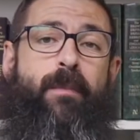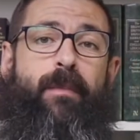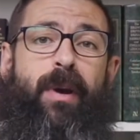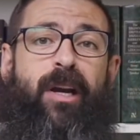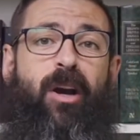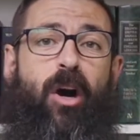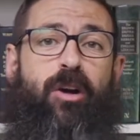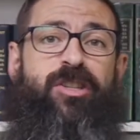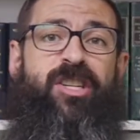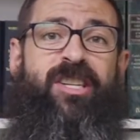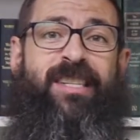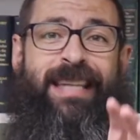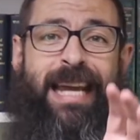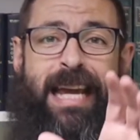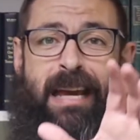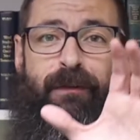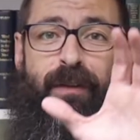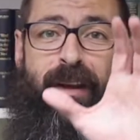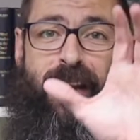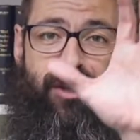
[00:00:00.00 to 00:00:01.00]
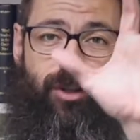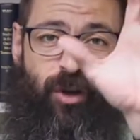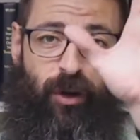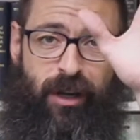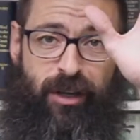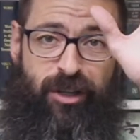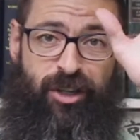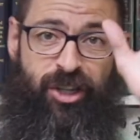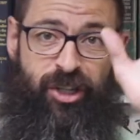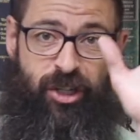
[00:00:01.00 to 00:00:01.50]
Because Stephen is
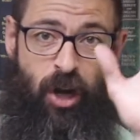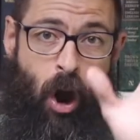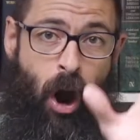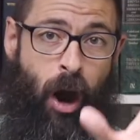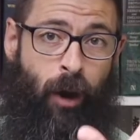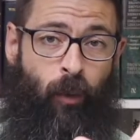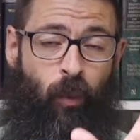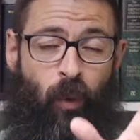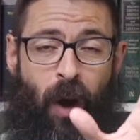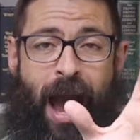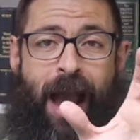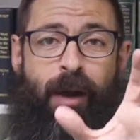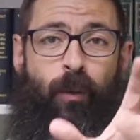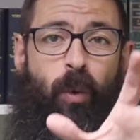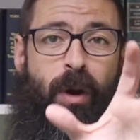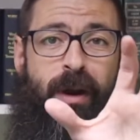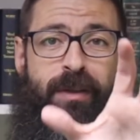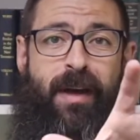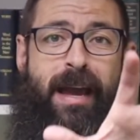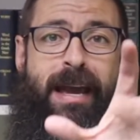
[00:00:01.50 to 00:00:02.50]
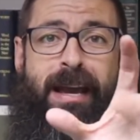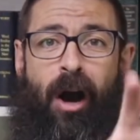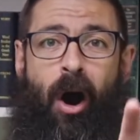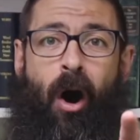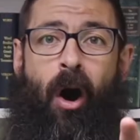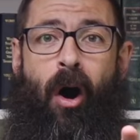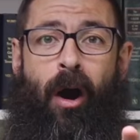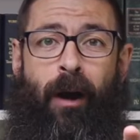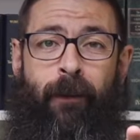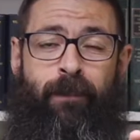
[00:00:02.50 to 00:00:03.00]
going to start right where they
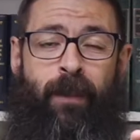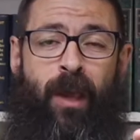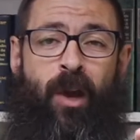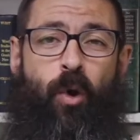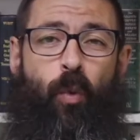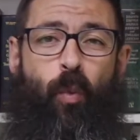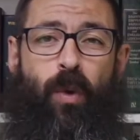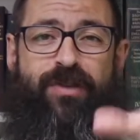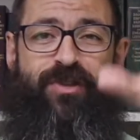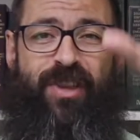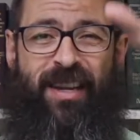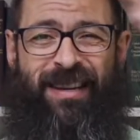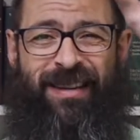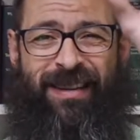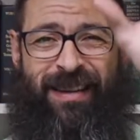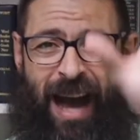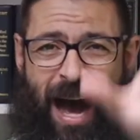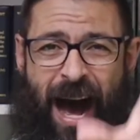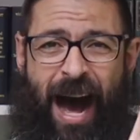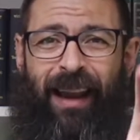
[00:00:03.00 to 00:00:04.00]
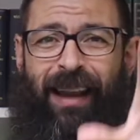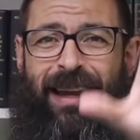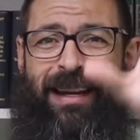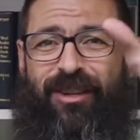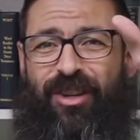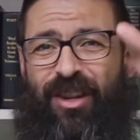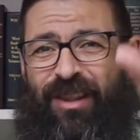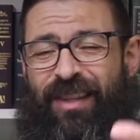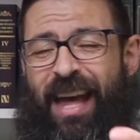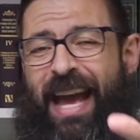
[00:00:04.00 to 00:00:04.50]
are with the
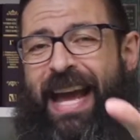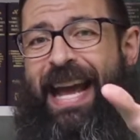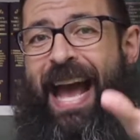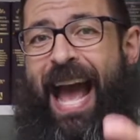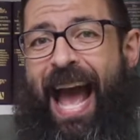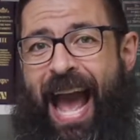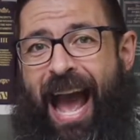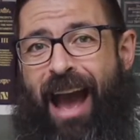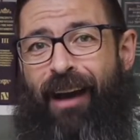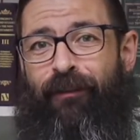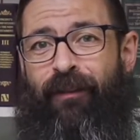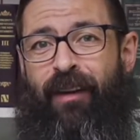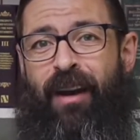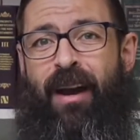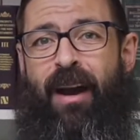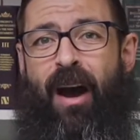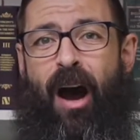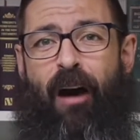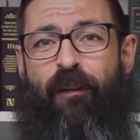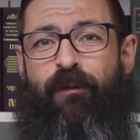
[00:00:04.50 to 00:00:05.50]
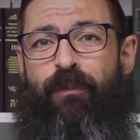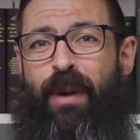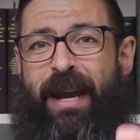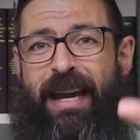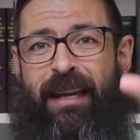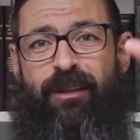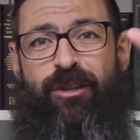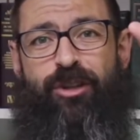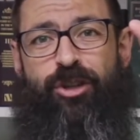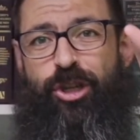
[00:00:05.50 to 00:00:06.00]
knowledge they have of
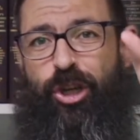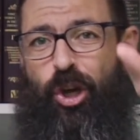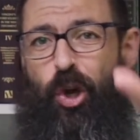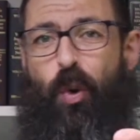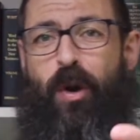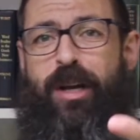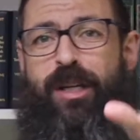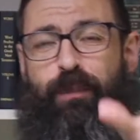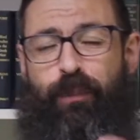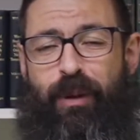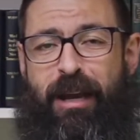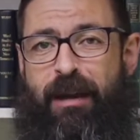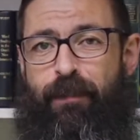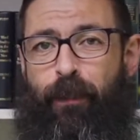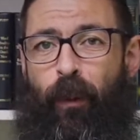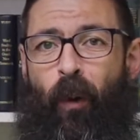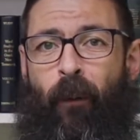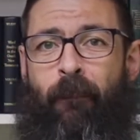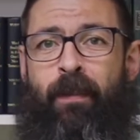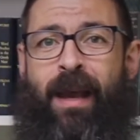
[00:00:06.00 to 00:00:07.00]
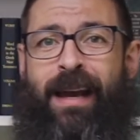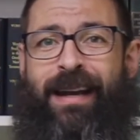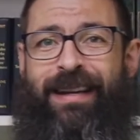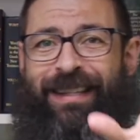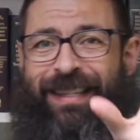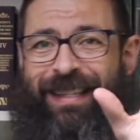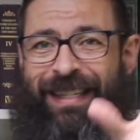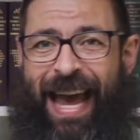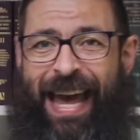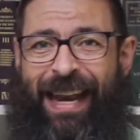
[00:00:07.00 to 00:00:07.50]
being Jewish people
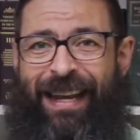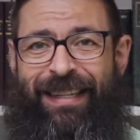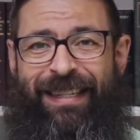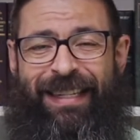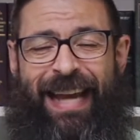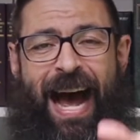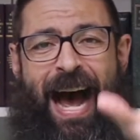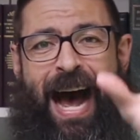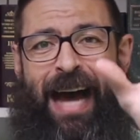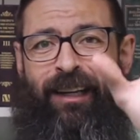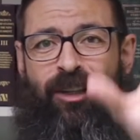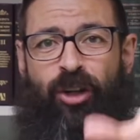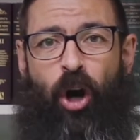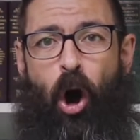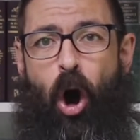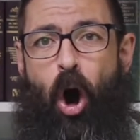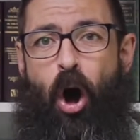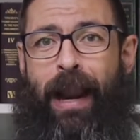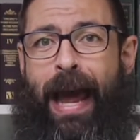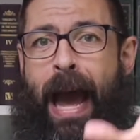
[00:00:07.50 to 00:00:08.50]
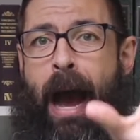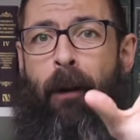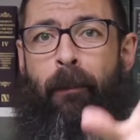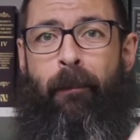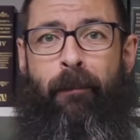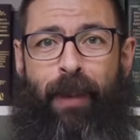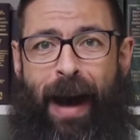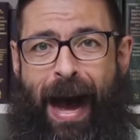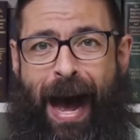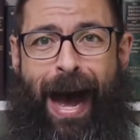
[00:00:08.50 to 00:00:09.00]
set aside, called
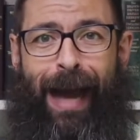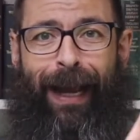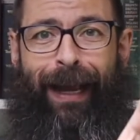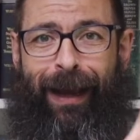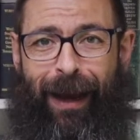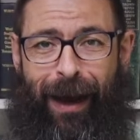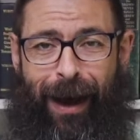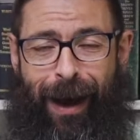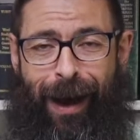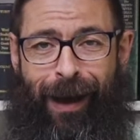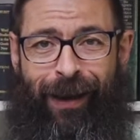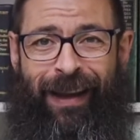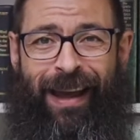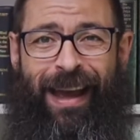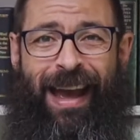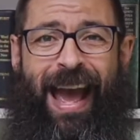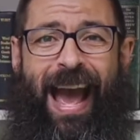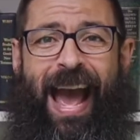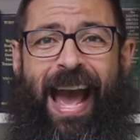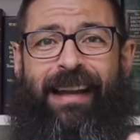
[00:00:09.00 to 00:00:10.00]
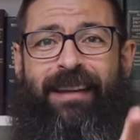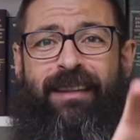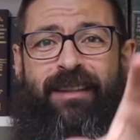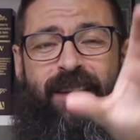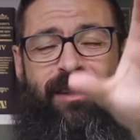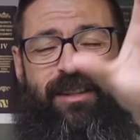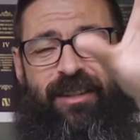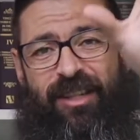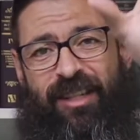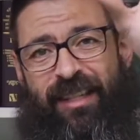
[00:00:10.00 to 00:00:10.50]
out by God.
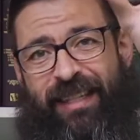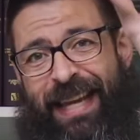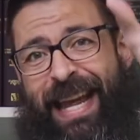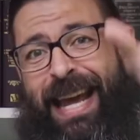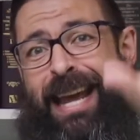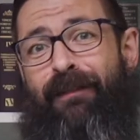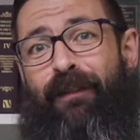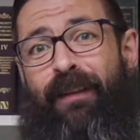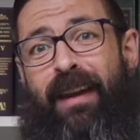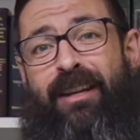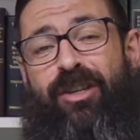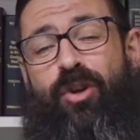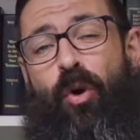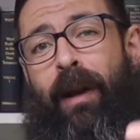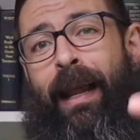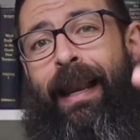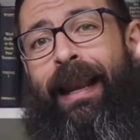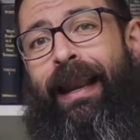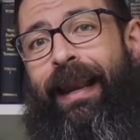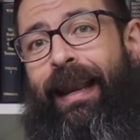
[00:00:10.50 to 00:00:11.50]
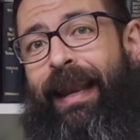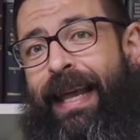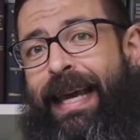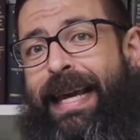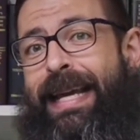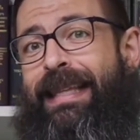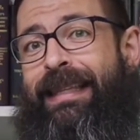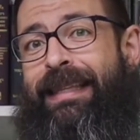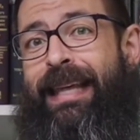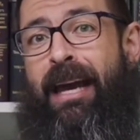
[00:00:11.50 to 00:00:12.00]
And Stephen is going to
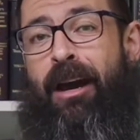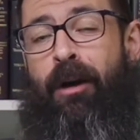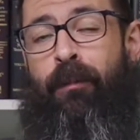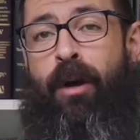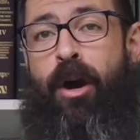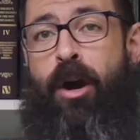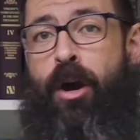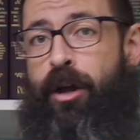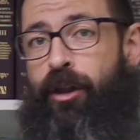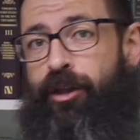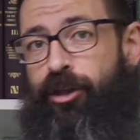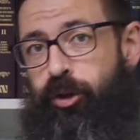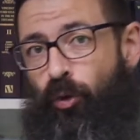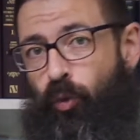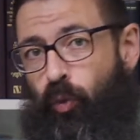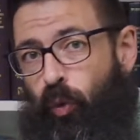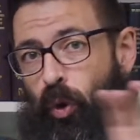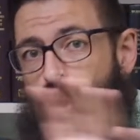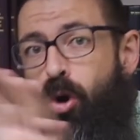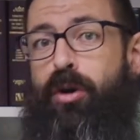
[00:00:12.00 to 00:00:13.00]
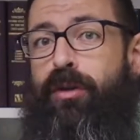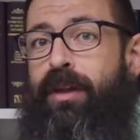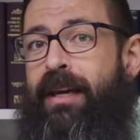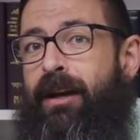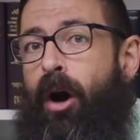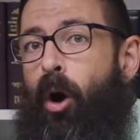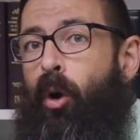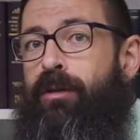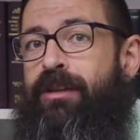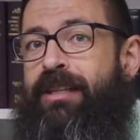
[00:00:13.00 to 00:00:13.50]
lead them through
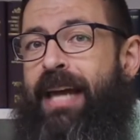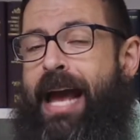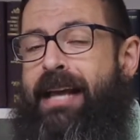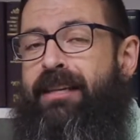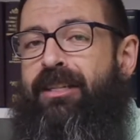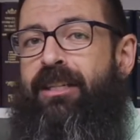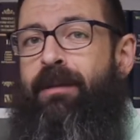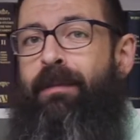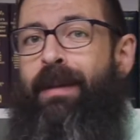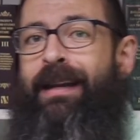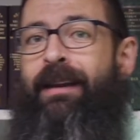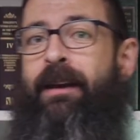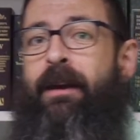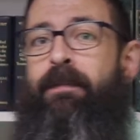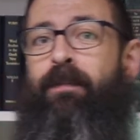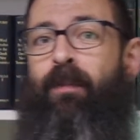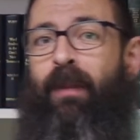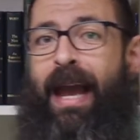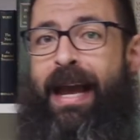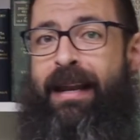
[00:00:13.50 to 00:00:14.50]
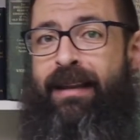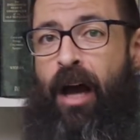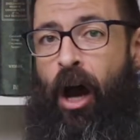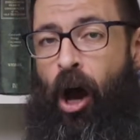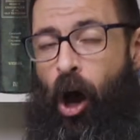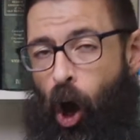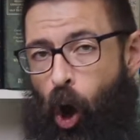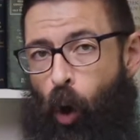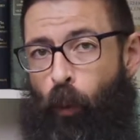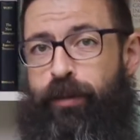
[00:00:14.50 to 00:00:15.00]
the Old Testament in
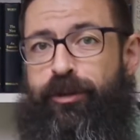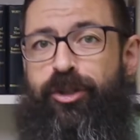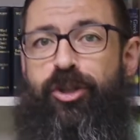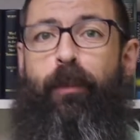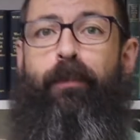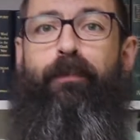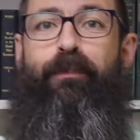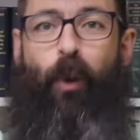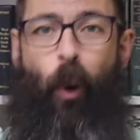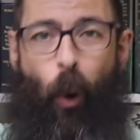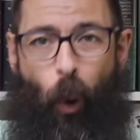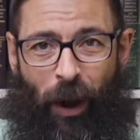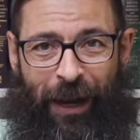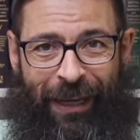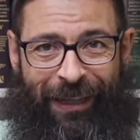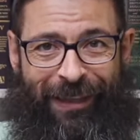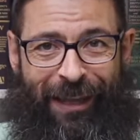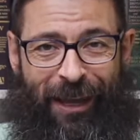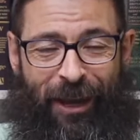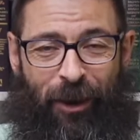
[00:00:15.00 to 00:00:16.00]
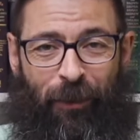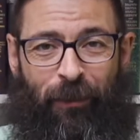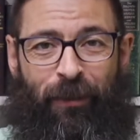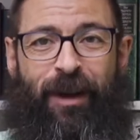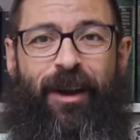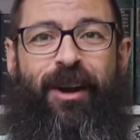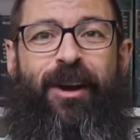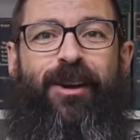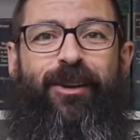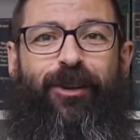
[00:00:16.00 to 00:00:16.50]
the hopes to point
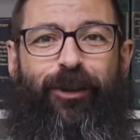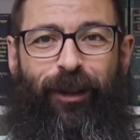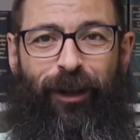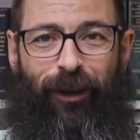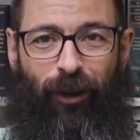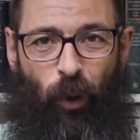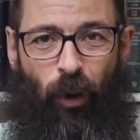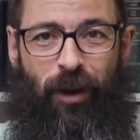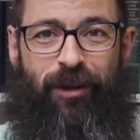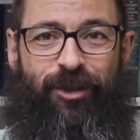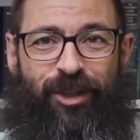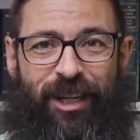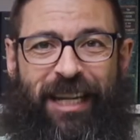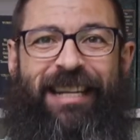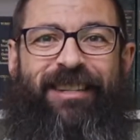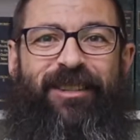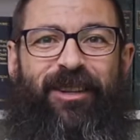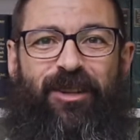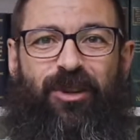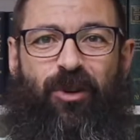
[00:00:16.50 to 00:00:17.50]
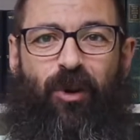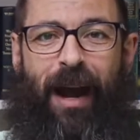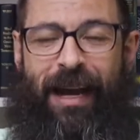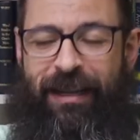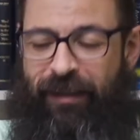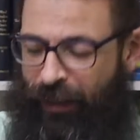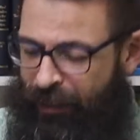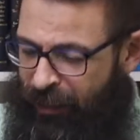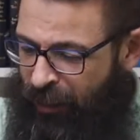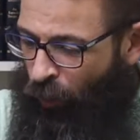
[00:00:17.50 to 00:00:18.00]
them to the Lord Jesus
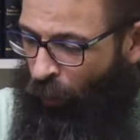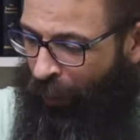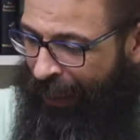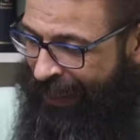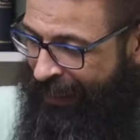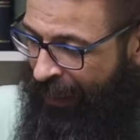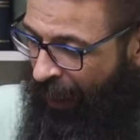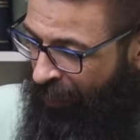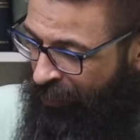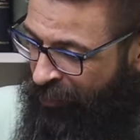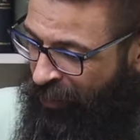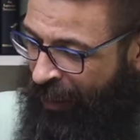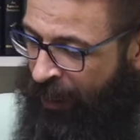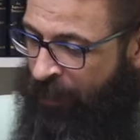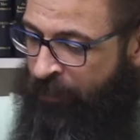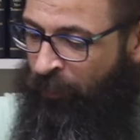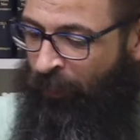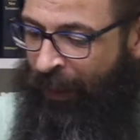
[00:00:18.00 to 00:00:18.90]
Christ. Listen to what he does.